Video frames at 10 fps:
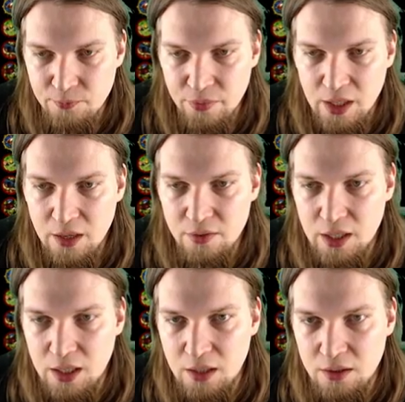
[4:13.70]
and
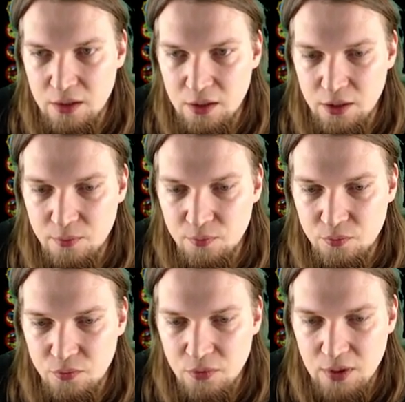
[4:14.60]
then um,
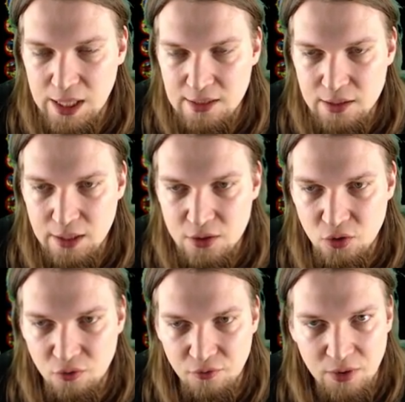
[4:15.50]
the next click sort
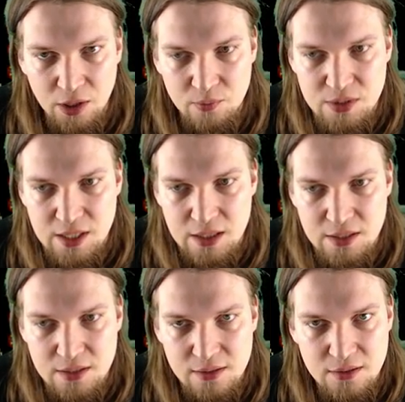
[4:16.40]
of um,
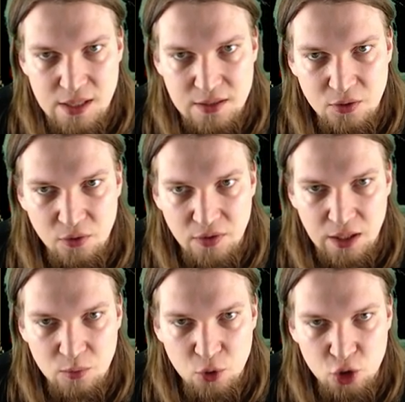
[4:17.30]
sets sets the whole thing
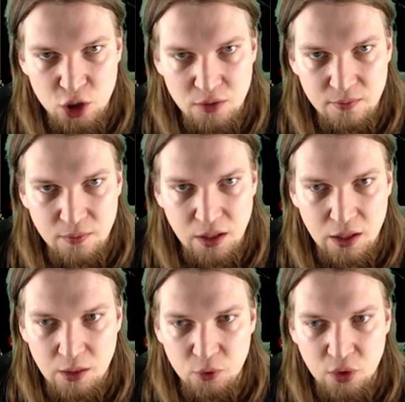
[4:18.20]
in motion.
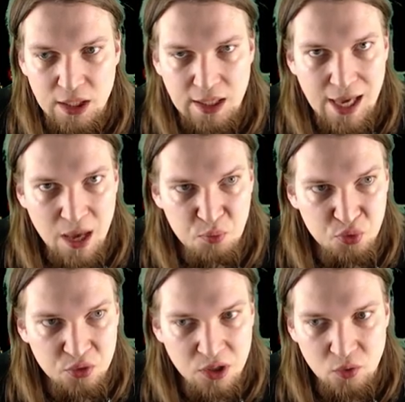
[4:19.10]
Um, you can camp.
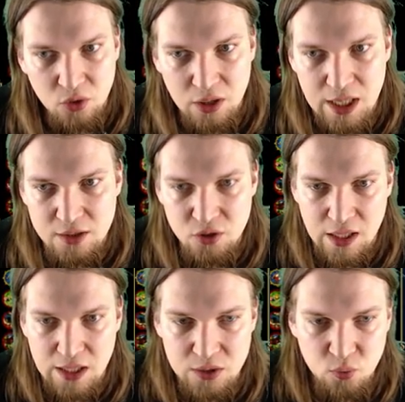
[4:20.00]
We're going to get to
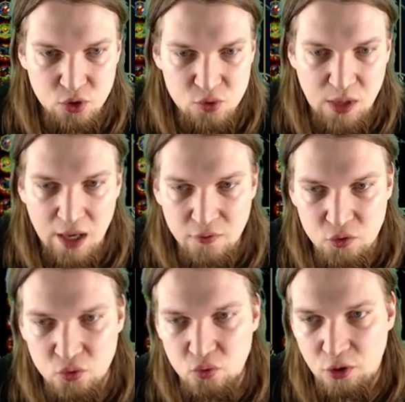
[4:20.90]
that once we have
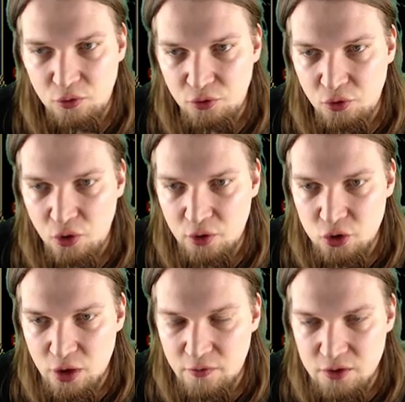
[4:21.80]
to go for longer
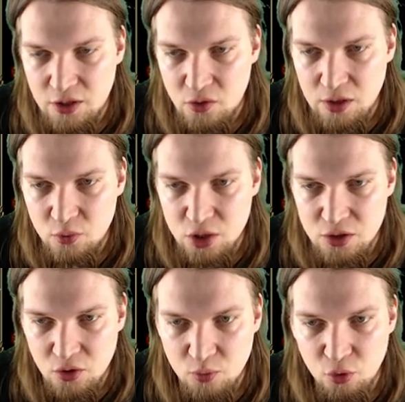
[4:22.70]
travels. Currently, we're just
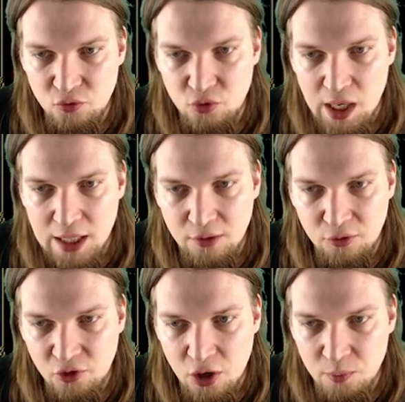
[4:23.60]
going to move to Erlingr's
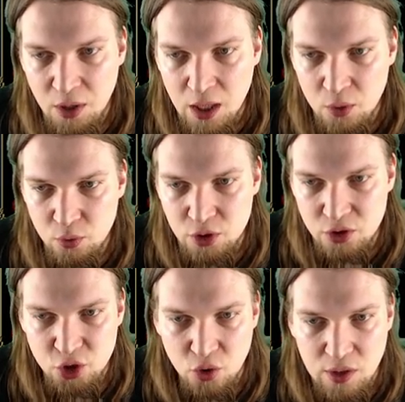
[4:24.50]
farm, which is
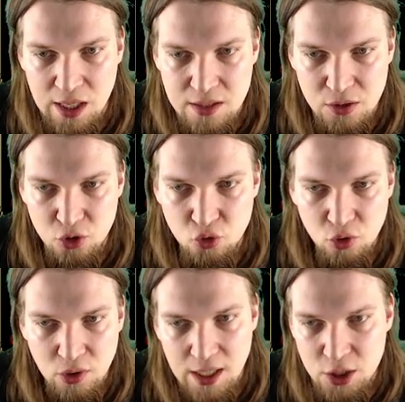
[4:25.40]
shown as a new
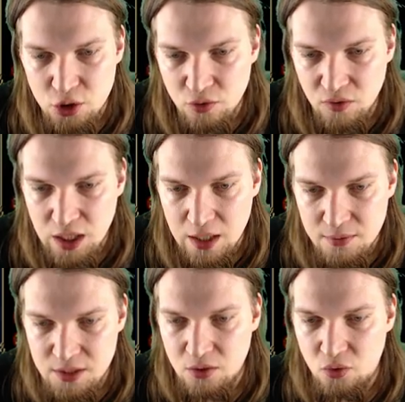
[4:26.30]
location over here.
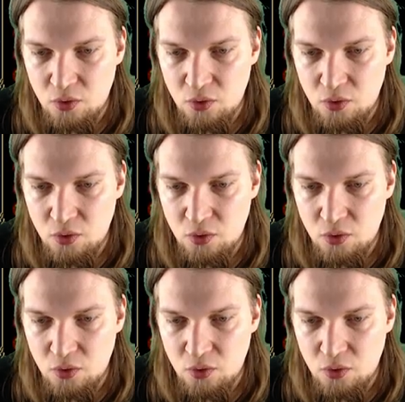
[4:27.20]
So